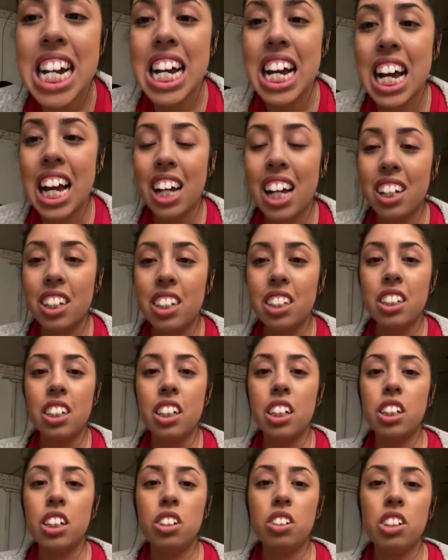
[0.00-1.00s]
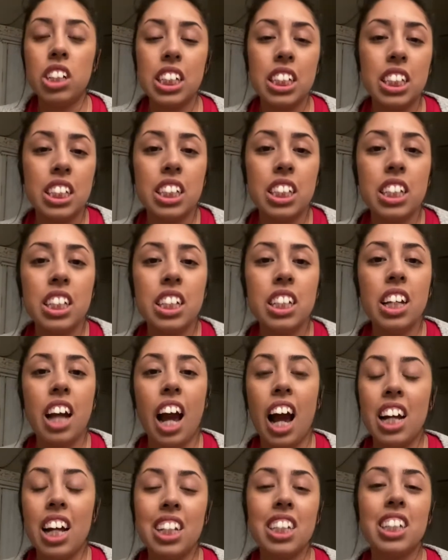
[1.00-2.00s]
And you can see,
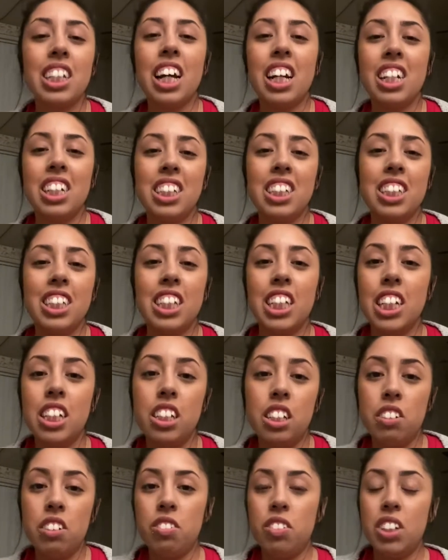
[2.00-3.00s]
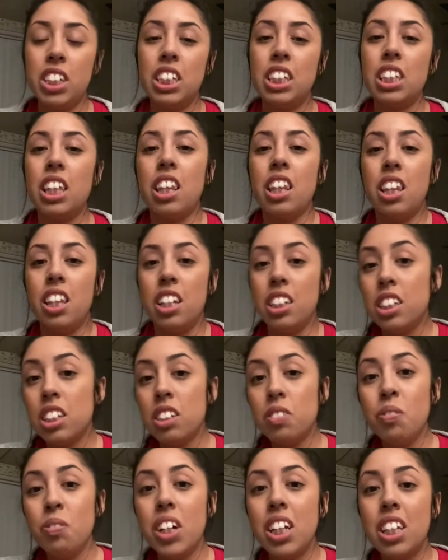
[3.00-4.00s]
I kind of see a difference this
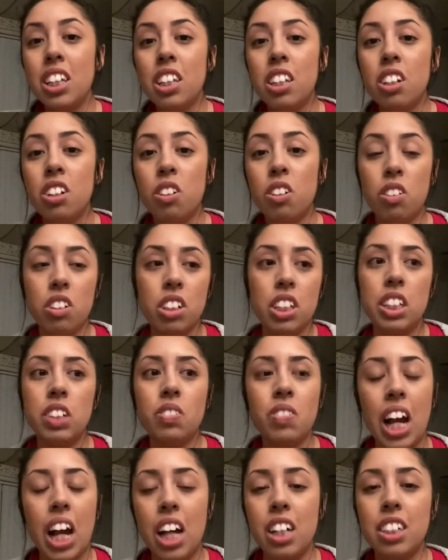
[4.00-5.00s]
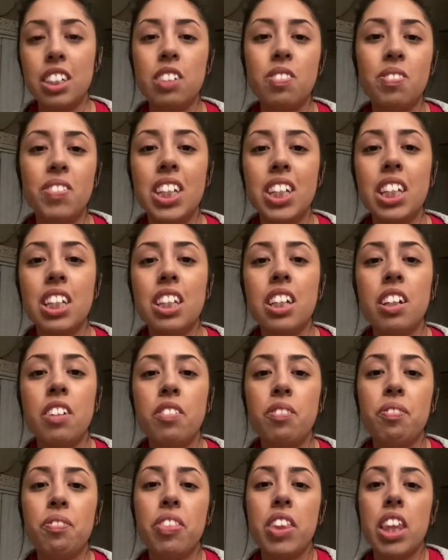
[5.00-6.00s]
month, or this past month,
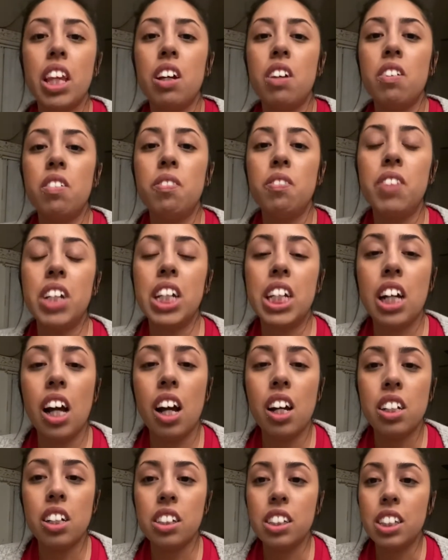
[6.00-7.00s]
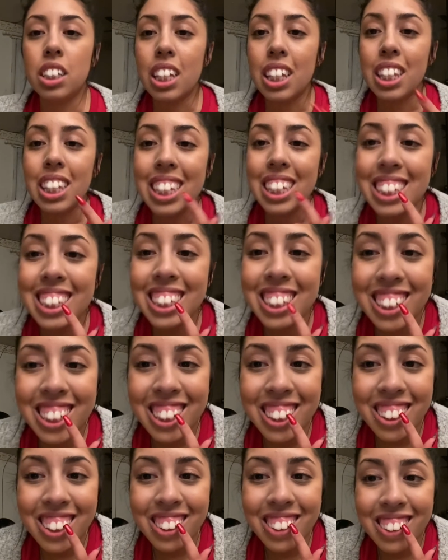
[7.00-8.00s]
because this
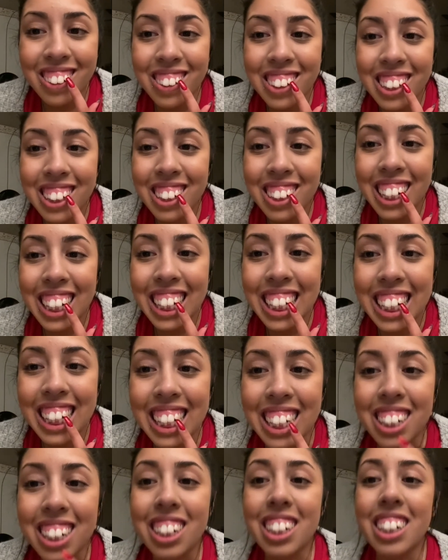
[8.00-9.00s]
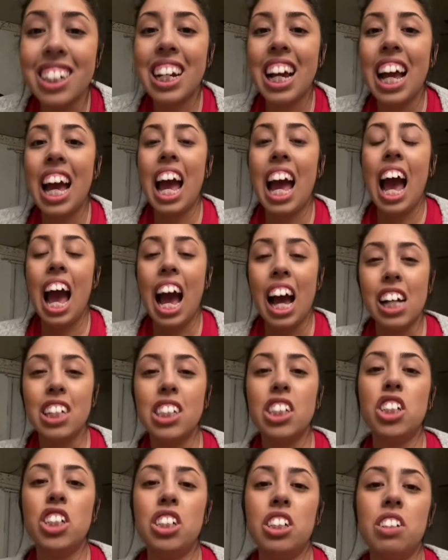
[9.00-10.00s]
tooth right here has
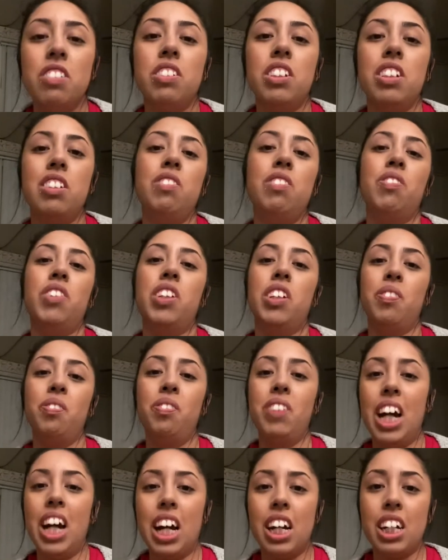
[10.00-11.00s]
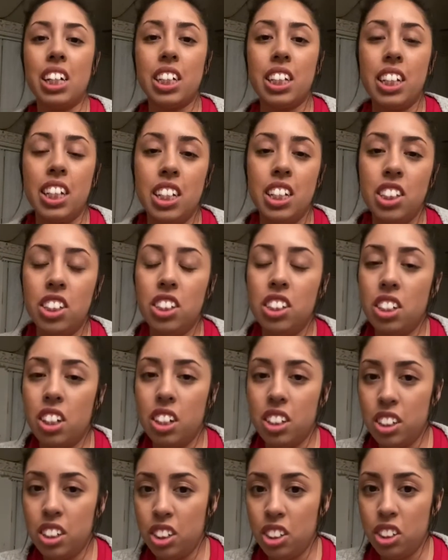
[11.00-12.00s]
shifted more back and it's
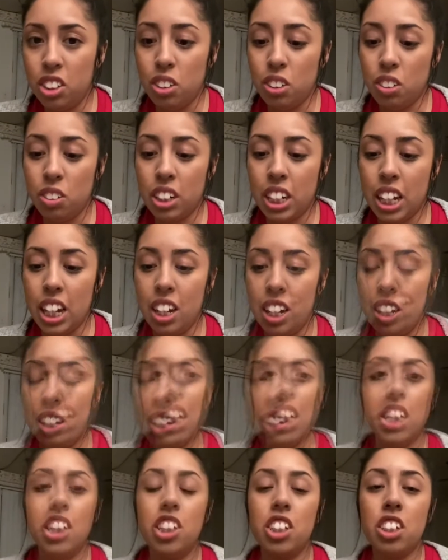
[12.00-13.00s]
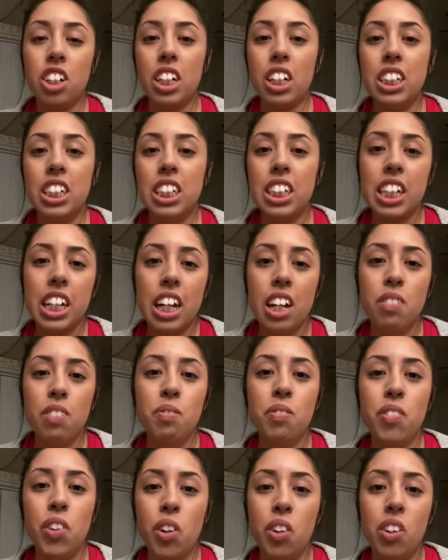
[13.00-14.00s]
starting to get
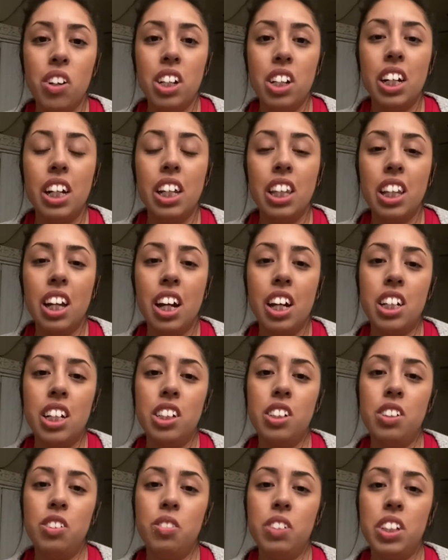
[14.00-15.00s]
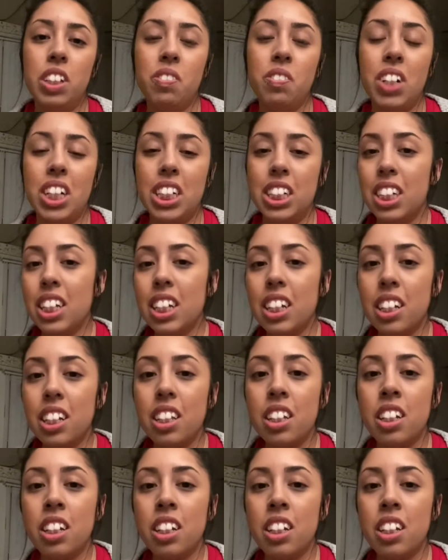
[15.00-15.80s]
more aligned with my teeth.